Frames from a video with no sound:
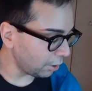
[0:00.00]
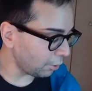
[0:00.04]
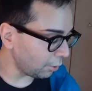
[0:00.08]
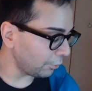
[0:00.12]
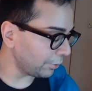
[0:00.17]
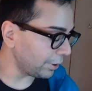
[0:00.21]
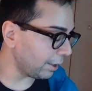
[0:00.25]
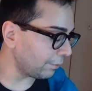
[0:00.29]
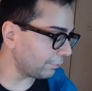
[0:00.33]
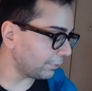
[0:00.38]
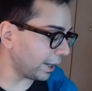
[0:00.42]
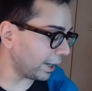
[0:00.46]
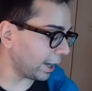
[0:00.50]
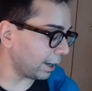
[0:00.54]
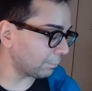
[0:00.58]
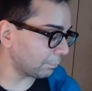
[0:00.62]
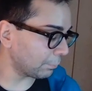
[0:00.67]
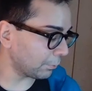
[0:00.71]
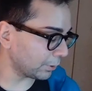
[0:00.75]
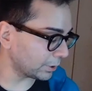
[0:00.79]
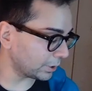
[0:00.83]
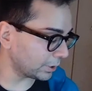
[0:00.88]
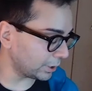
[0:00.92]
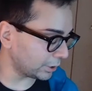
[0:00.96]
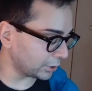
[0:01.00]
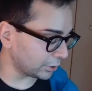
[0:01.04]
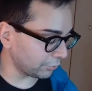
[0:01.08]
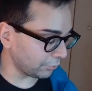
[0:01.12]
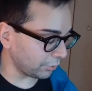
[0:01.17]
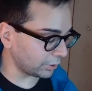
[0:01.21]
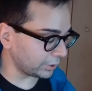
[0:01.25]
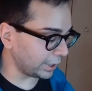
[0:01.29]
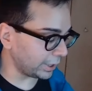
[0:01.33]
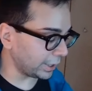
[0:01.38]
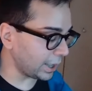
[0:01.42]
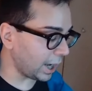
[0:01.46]
We have the Empress in its
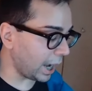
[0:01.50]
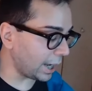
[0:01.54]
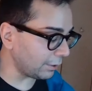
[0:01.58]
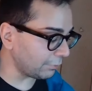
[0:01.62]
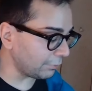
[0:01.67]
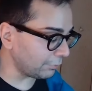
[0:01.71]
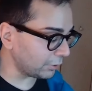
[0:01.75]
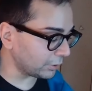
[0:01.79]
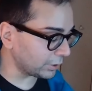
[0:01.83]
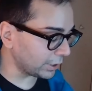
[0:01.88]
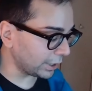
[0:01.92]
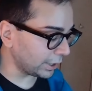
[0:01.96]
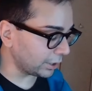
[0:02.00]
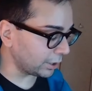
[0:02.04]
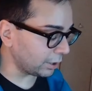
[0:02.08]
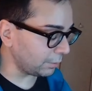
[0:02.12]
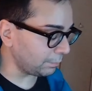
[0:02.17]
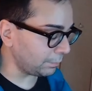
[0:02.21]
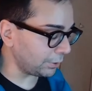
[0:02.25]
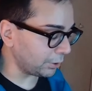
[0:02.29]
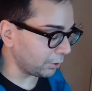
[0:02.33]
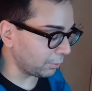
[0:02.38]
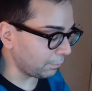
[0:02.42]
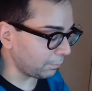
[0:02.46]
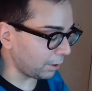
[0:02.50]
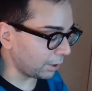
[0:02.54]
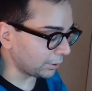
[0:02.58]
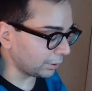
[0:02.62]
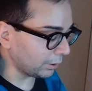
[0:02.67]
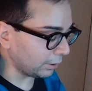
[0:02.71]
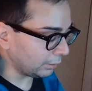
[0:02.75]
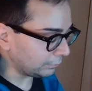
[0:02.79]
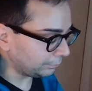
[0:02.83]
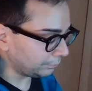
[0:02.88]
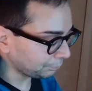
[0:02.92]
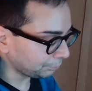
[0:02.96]
reverse. It kind of feels like it could be your
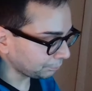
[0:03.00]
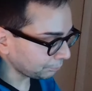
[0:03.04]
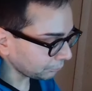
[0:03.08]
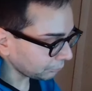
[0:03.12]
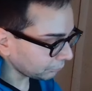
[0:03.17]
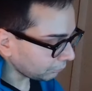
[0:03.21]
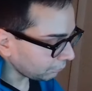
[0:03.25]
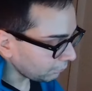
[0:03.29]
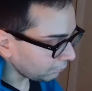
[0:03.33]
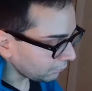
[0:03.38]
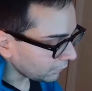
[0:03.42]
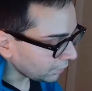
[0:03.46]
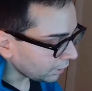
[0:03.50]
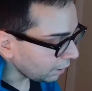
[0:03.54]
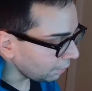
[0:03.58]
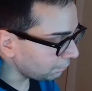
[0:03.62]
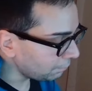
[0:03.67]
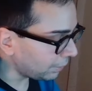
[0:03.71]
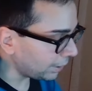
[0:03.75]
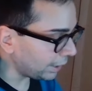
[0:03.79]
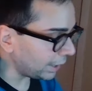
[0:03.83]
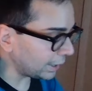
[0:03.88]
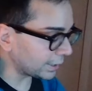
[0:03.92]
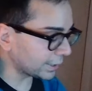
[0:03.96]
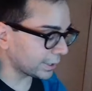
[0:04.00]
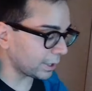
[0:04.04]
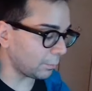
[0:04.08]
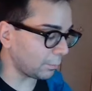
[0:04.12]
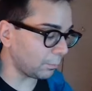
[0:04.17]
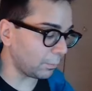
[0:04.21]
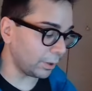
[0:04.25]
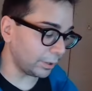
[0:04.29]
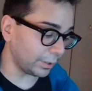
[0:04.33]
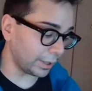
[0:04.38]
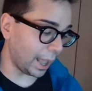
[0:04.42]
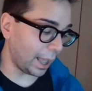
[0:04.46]
mother, but it's
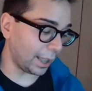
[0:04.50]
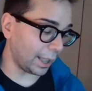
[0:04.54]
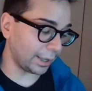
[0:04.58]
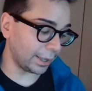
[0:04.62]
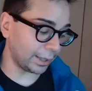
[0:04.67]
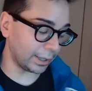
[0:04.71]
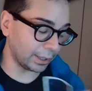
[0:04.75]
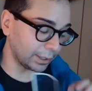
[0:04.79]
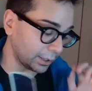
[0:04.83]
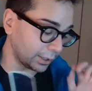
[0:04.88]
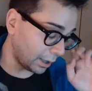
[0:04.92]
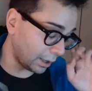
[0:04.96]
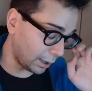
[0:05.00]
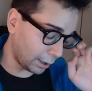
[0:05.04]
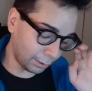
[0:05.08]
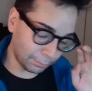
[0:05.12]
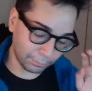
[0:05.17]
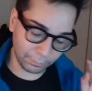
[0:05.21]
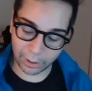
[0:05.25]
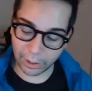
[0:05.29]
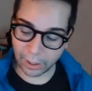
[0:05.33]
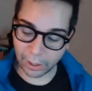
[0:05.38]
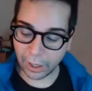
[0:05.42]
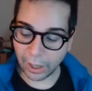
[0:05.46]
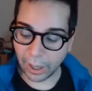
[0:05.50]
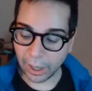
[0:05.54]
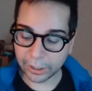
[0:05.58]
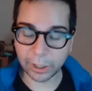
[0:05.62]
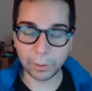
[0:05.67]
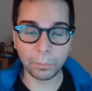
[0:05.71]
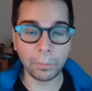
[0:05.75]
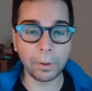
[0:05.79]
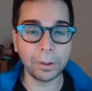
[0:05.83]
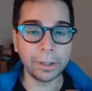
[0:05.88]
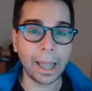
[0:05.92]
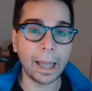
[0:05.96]
someone that
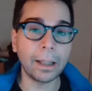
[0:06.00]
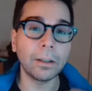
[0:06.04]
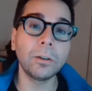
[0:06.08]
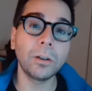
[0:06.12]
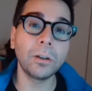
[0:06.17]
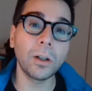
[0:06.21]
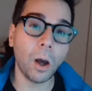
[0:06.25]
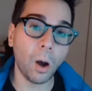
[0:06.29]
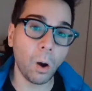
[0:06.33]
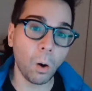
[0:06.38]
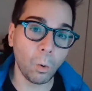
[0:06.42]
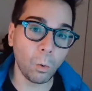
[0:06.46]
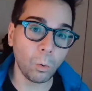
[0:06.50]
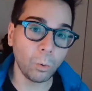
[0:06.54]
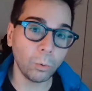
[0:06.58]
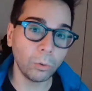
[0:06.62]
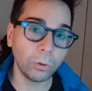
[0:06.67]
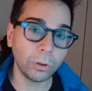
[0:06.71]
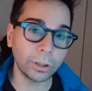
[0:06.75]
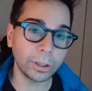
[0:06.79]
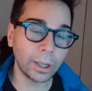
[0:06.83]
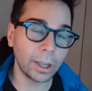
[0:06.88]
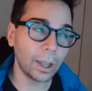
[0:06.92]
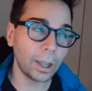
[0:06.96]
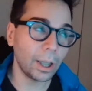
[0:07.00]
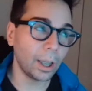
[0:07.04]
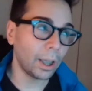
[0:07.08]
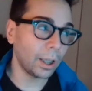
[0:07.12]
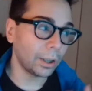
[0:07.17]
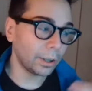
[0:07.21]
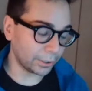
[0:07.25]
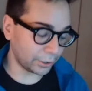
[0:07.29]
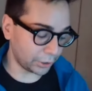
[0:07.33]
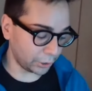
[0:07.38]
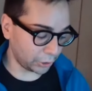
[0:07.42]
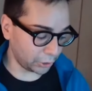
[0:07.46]
knows
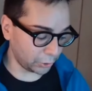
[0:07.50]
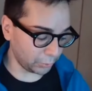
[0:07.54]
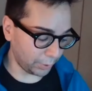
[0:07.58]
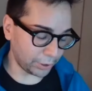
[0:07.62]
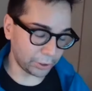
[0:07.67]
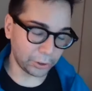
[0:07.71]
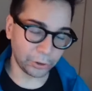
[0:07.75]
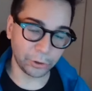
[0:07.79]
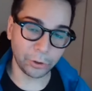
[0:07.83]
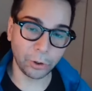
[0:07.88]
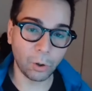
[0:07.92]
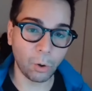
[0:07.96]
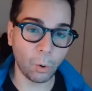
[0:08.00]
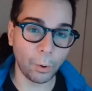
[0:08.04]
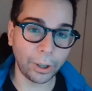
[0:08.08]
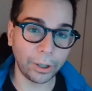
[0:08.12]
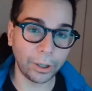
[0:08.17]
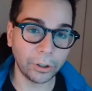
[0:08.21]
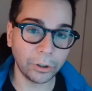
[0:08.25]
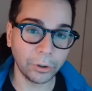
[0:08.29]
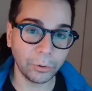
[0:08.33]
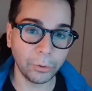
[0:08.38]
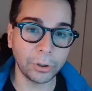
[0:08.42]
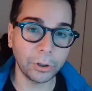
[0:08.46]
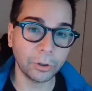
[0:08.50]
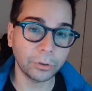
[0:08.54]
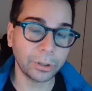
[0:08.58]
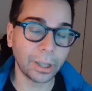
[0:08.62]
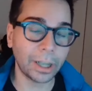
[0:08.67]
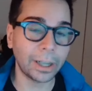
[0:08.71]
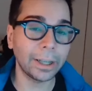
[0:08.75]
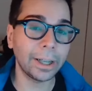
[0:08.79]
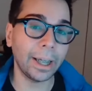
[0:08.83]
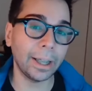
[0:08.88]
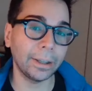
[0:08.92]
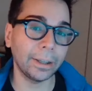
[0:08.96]
the situation you're going through and knows how
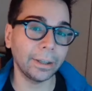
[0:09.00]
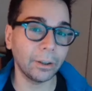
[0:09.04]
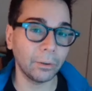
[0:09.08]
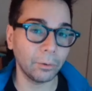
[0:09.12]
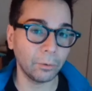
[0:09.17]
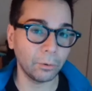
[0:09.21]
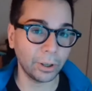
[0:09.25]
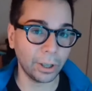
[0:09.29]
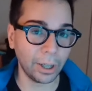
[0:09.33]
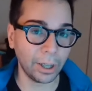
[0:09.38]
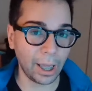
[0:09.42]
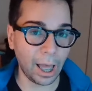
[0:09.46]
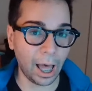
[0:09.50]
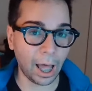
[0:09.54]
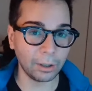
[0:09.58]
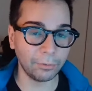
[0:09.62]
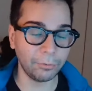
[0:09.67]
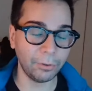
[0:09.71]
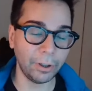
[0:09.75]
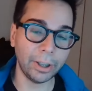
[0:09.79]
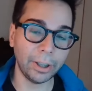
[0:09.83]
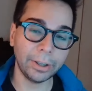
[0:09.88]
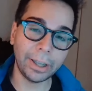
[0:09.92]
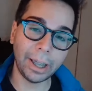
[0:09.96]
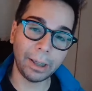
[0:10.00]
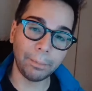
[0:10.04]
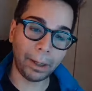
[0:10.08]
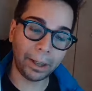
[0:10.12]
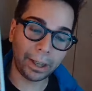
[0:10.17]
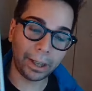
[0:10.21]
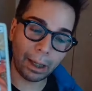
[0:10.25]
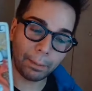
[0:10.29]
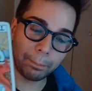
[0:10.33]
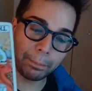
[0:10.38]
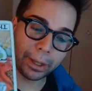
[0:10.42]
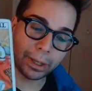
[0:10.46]
to get out of it. They may
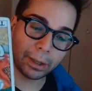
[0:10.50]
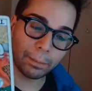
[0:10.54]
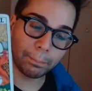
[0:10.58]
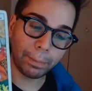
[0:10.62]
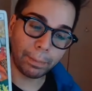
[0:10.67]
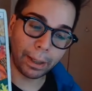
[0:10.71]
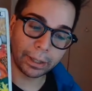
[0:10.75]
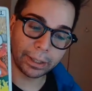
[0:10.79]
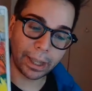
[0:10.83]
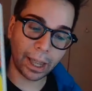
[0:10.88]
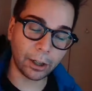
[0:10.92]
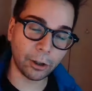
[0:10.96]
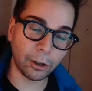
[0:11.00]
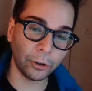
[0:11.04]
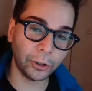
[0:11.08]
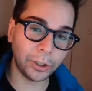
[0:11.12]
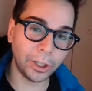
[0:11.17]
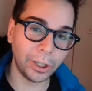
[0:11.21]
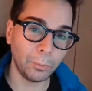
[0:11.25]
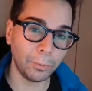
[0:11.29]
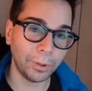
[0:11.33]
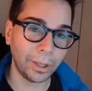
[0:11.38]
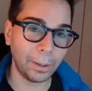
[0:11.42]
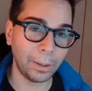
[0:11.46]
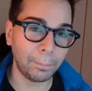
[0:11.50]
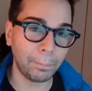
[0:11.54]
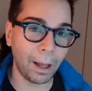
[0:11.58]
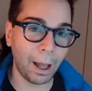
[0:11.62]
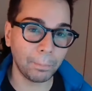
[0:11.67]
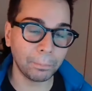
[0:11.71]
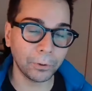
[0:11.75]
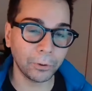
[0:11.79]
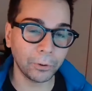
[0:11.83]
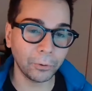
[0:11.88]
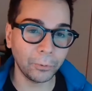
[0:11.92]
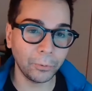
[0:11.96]
not be in the best energy when they
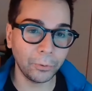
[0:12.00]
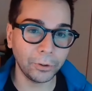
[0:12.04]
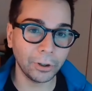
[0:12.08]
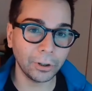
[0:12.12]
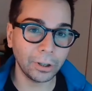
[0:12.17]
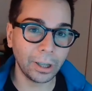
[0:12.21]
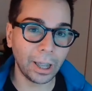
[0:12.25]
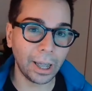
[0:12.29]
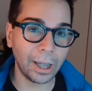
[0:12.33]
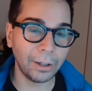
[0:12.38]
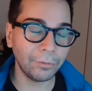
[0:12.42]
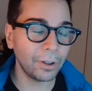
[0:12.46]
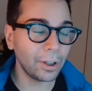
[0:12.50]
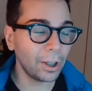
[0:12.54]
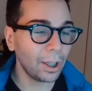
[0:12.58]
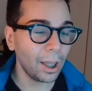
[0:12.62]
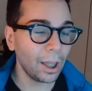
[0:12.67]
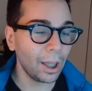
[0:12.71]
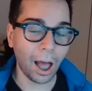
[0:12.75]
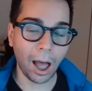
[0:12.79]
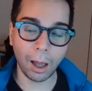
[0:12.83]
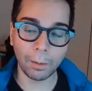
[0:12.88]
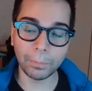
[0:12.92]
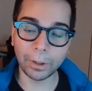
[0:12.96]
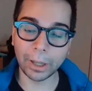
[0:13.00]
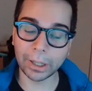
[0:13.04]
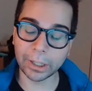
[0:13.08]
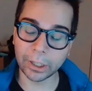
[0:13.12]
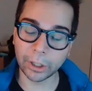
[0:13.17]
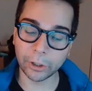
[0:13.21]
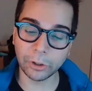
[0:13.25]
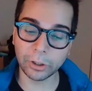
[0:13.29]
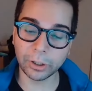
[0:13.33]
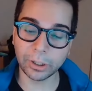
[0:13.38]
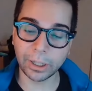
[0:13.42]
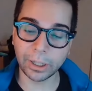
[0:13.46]
pop through in your life. It's
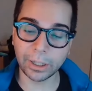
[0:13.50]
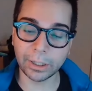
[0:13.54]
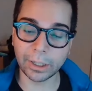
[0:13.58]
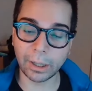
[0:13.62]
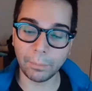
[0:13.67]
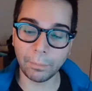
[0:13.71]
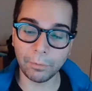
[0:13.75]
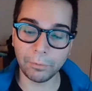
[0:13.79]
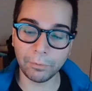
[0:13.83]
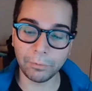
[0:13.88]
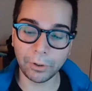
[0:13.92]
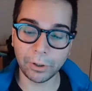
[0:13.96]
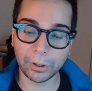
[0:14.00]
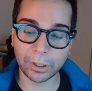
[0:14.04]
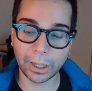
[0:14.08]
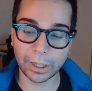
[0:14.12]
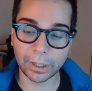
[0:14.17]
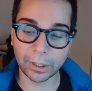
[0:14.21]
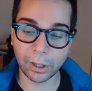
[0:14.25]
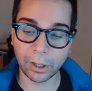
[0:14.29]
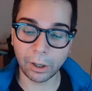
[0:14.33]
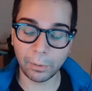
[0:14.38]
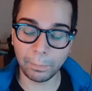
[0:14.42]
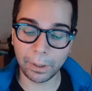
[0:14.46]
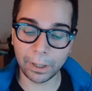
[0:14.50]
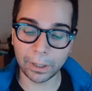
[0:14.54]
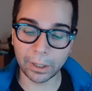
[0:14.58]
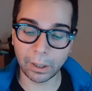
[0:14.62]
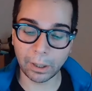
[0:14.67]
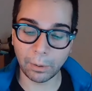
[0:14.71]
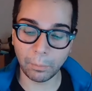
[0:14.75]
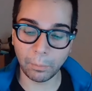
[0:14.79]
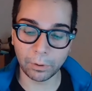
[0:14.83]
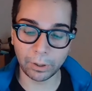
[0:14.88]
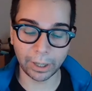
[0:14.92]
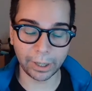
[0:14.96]
interesting. Some of you, it could be
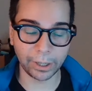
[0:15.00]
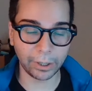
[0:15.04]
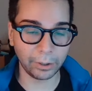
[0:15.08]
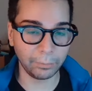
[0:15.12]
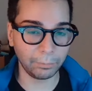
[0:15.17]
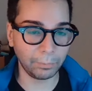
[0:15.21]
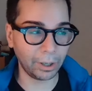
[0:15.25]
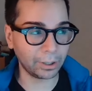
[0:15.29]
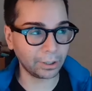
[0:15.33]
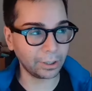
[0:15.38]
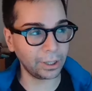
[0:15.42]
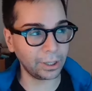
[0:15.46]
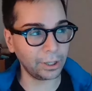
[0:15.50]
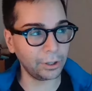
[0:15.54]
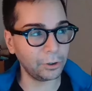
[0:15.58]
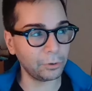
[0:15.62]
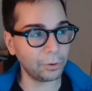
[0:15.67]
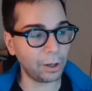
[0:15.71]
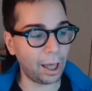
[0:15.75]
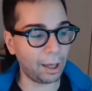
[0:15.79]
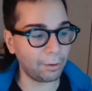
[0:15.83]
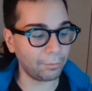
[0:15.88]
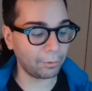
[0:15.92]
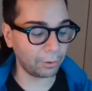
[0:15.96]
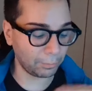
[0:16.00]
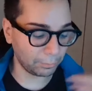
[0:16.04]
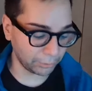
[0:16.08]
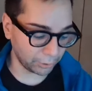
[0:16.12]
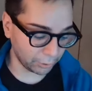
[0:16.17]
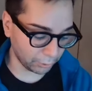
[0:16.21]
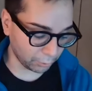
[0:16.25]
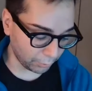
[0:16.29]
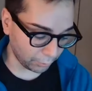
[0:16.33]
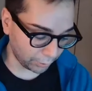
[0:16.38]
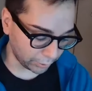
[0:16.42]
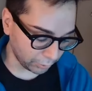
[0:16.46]
someone like, let's say you have
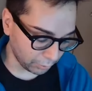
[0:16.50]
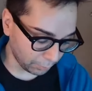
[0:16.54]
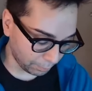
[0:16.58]
you're going through